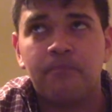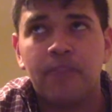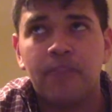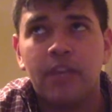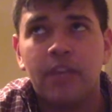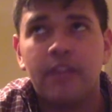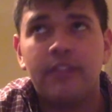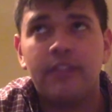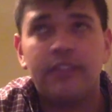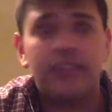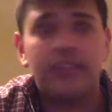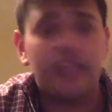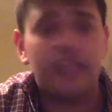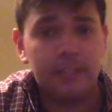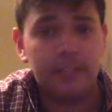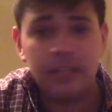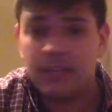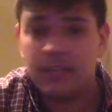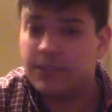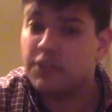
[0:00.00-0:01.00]
it's a
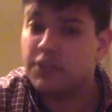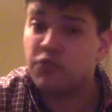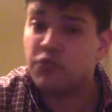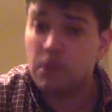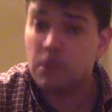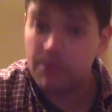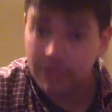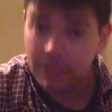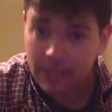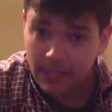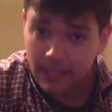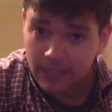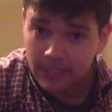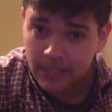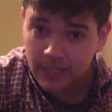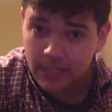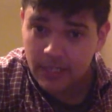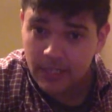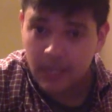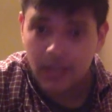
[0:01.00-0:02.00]
technique. It's a strumming
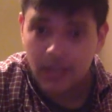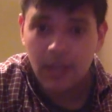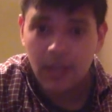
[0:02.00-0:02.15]
technique.